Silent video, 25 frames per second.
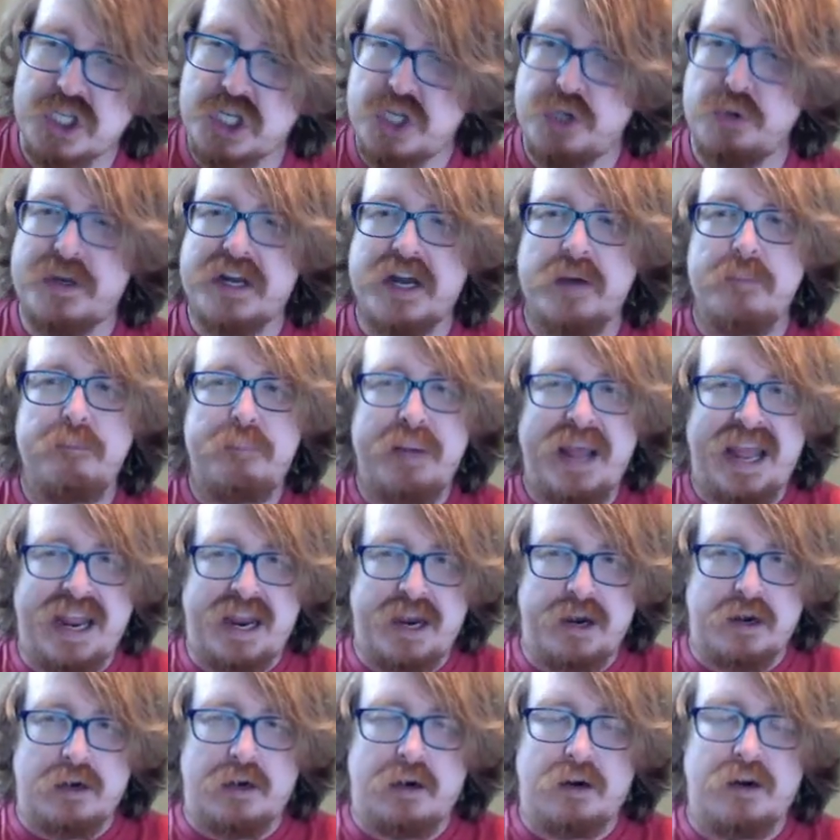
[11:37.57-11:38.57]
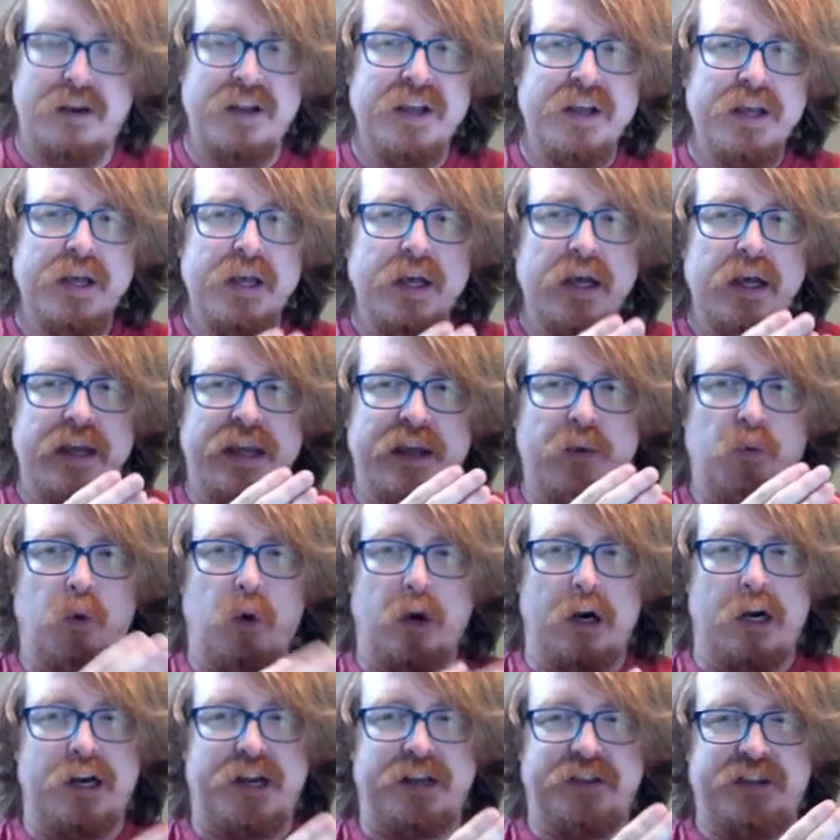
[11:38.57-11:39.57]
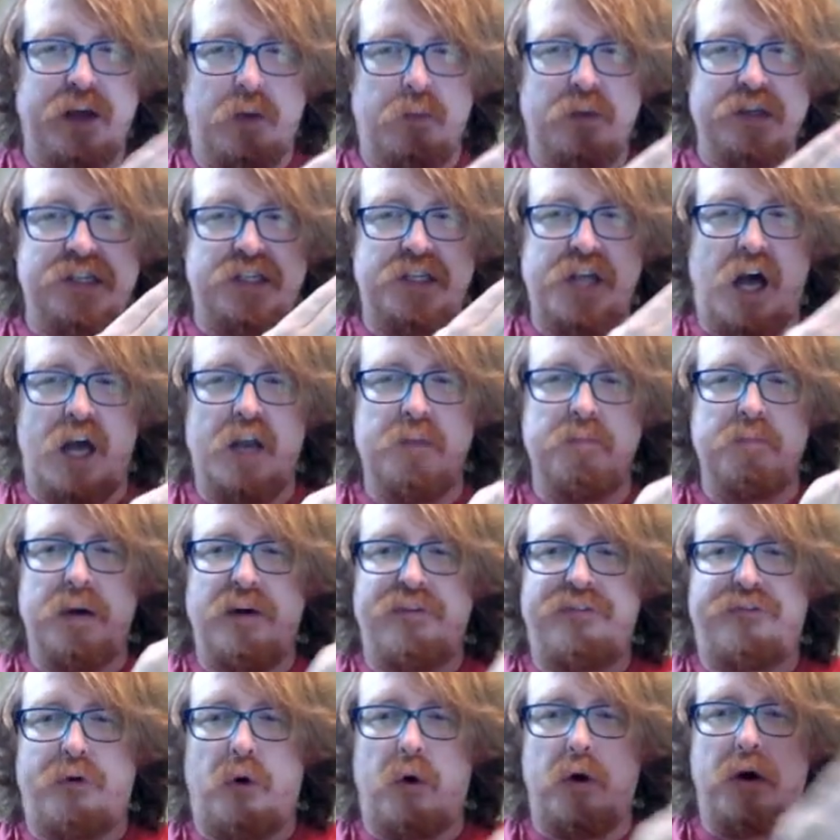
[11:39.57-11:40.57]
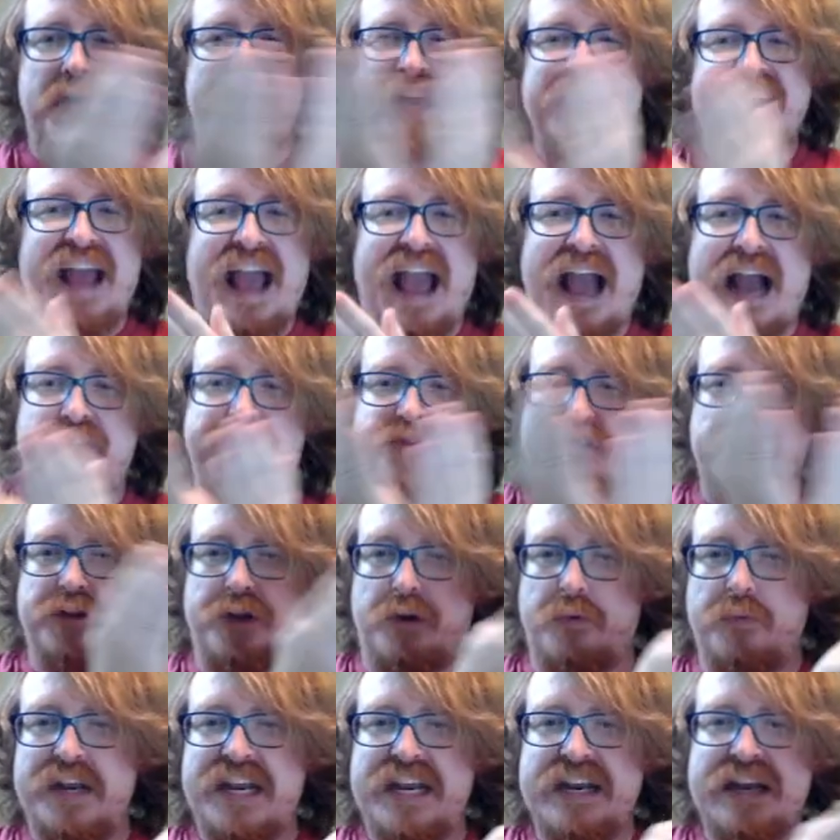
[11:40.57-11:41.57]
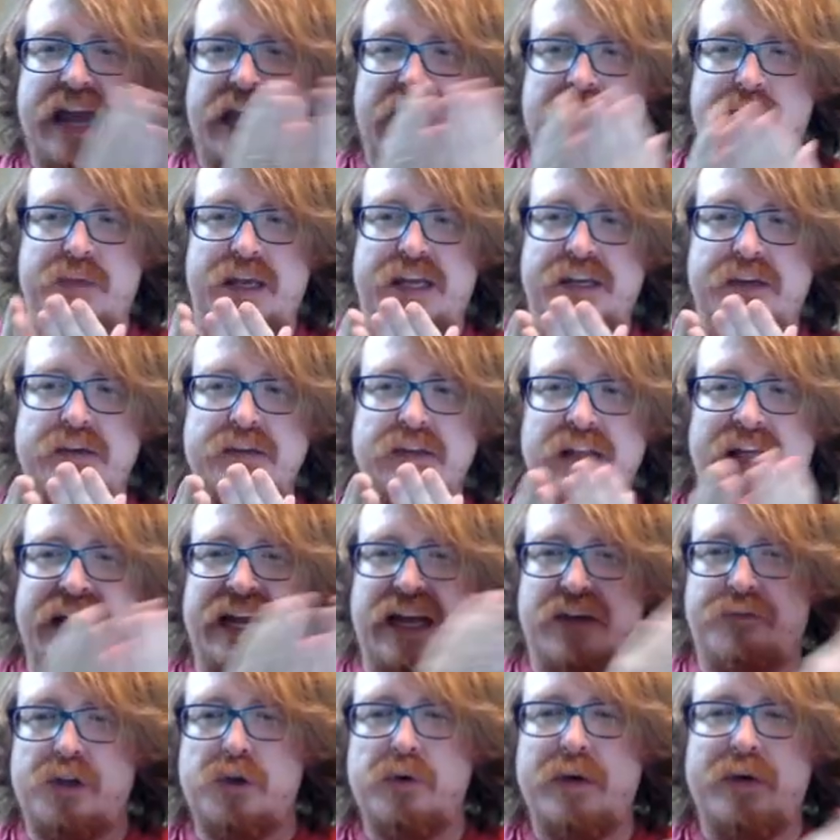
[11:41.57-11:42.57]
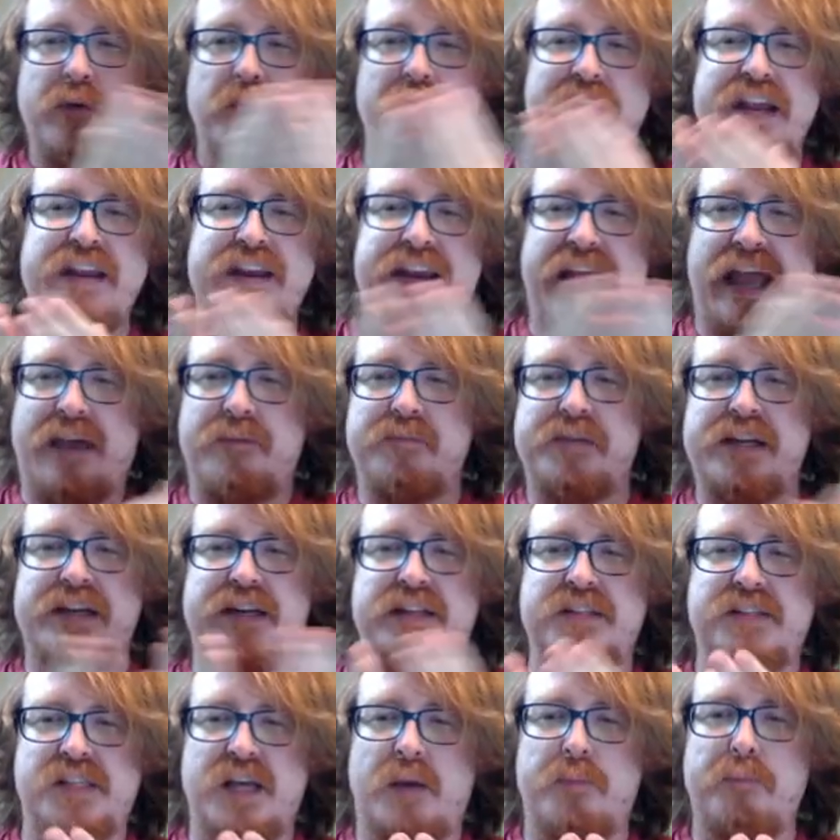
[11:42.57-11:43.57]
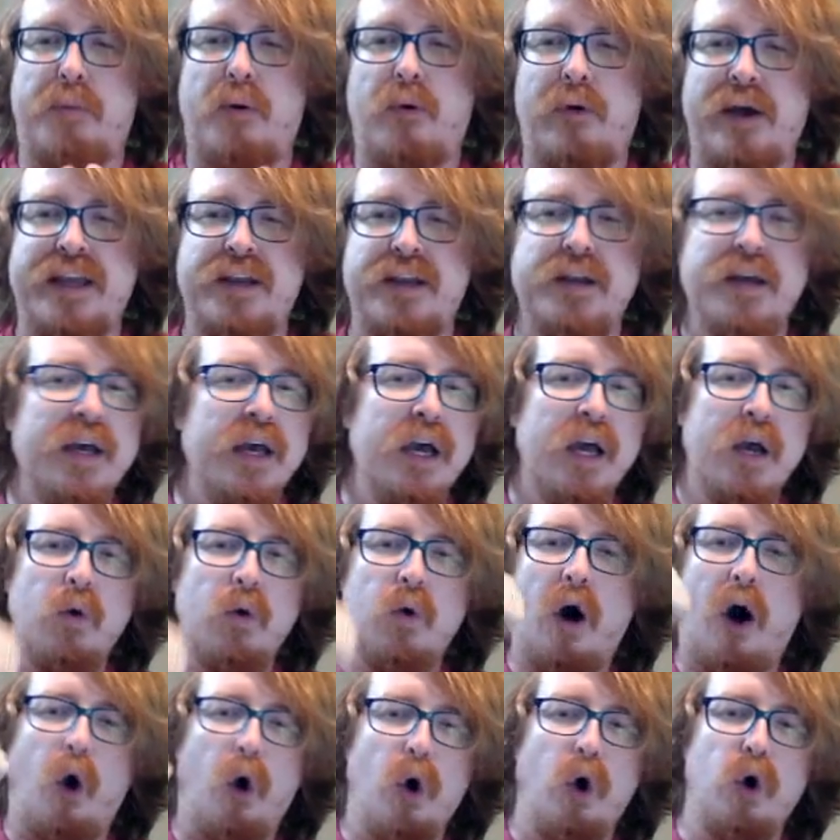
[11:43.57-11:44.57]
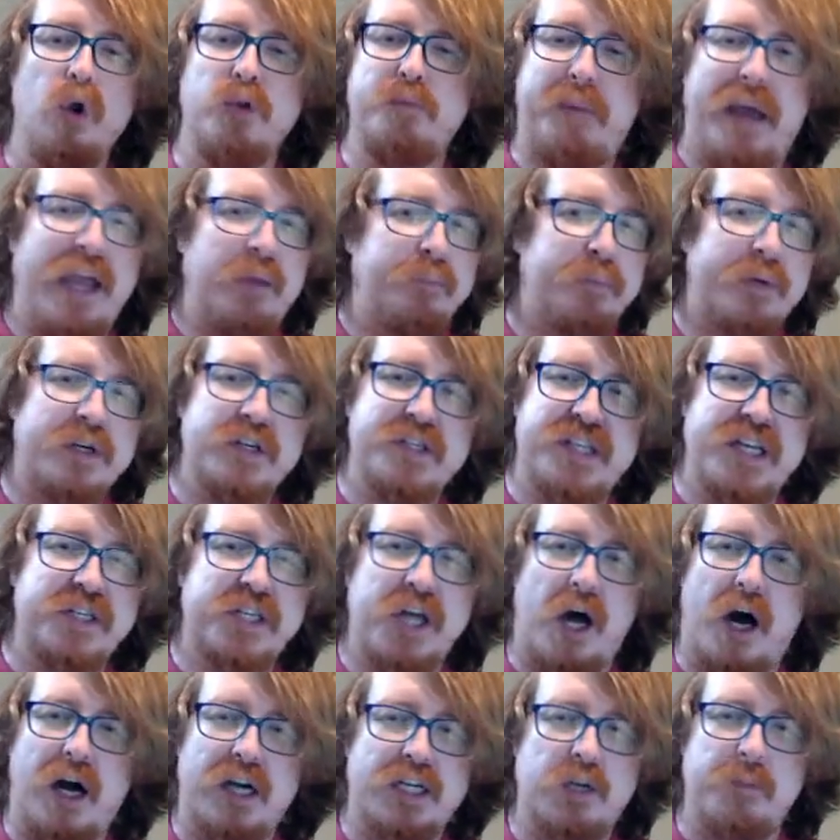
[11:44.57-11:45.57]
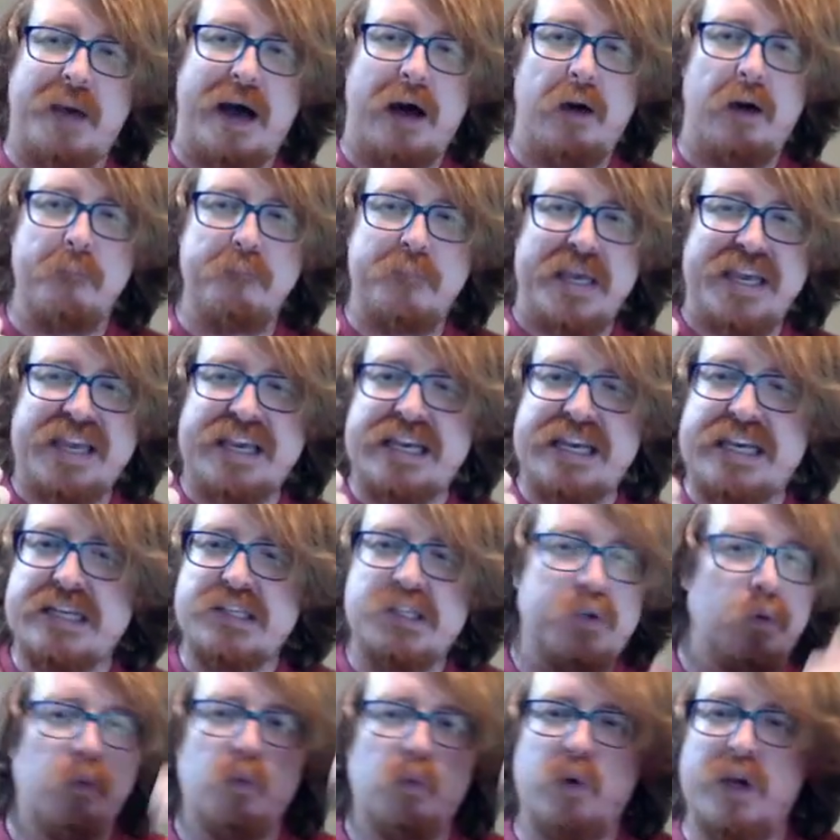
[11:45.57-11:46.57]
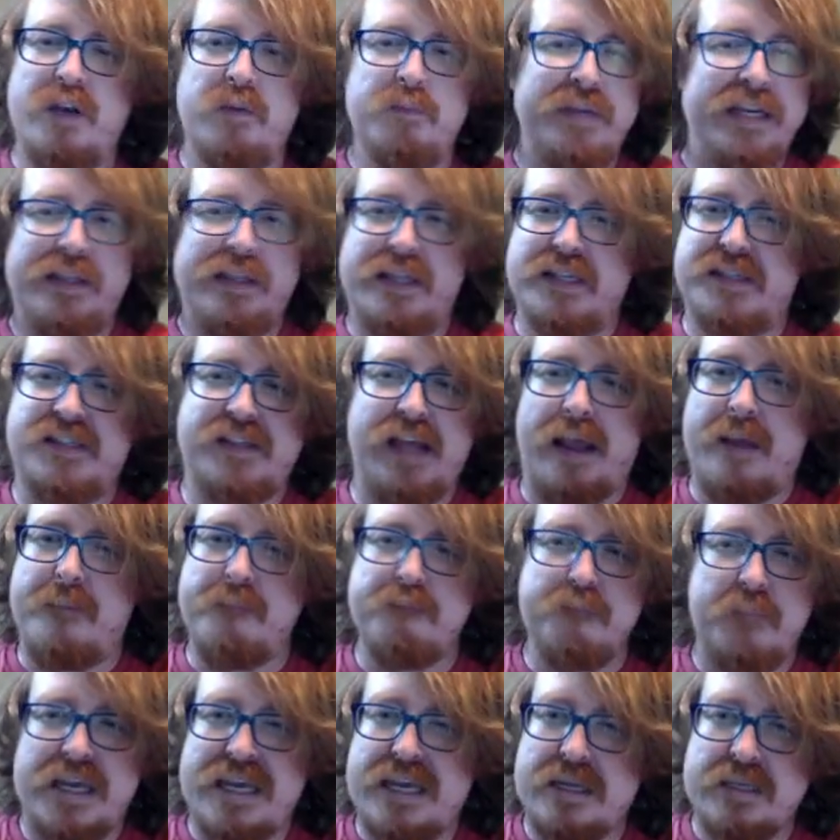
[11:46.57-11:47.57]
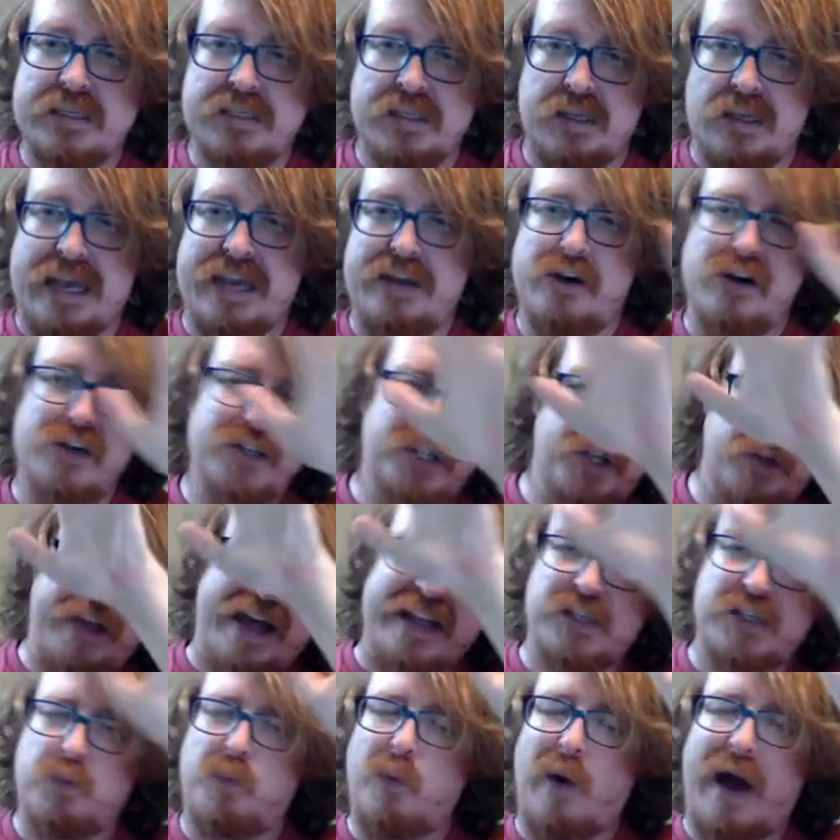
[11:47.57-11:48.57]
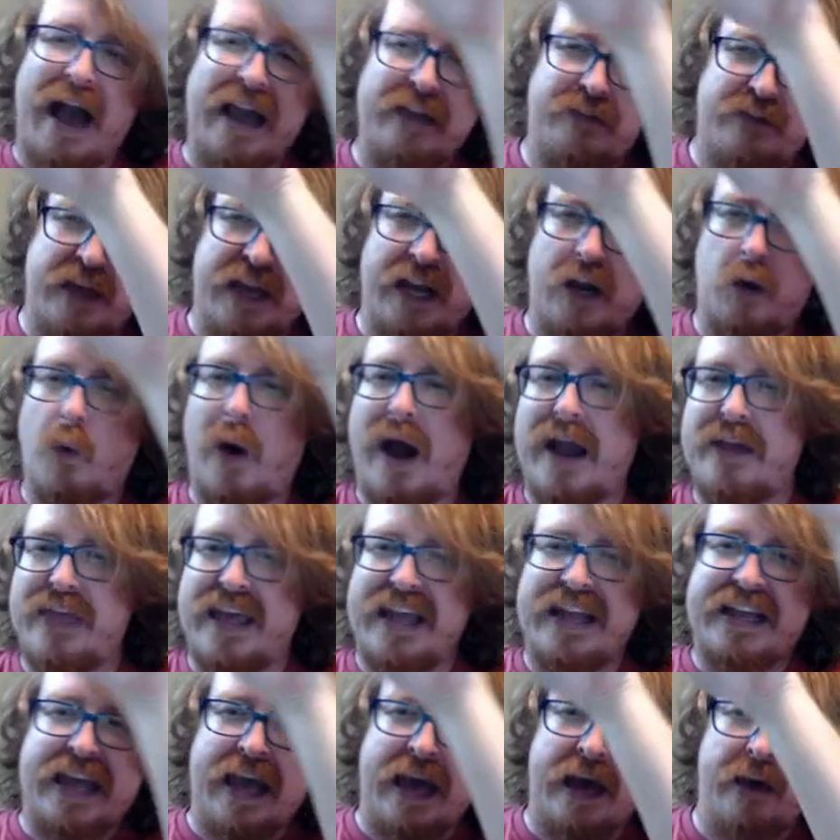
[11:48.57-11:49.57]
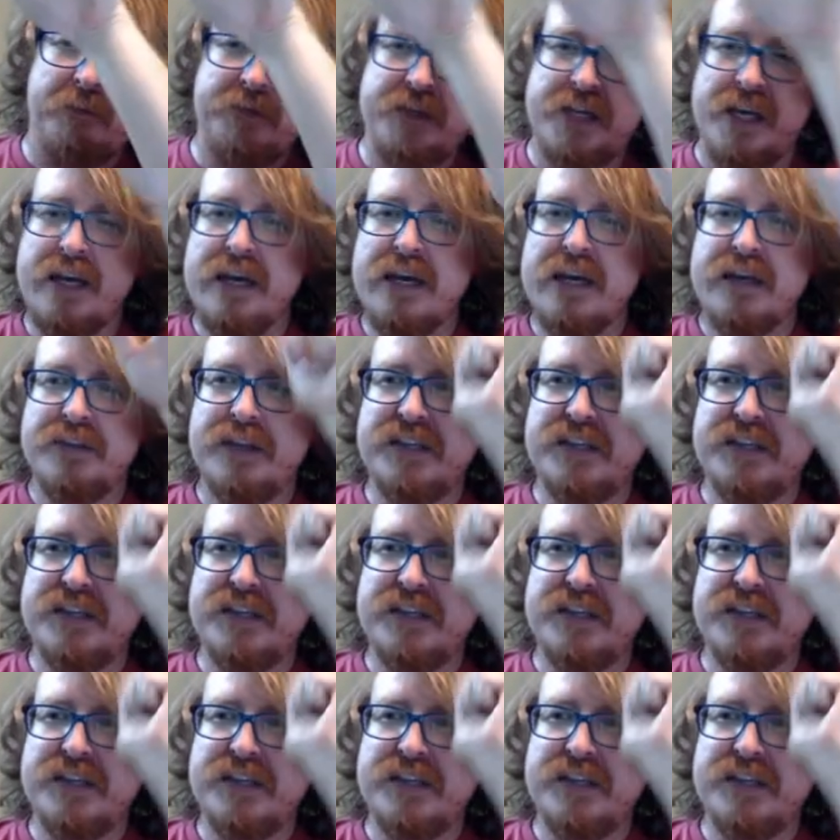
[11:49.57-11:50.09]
compare work that was done before and after the renaming. Like if you had renamed it at some point, old papers that talked about B's wouldn't be the same B as later. So that's, I think, why they kept the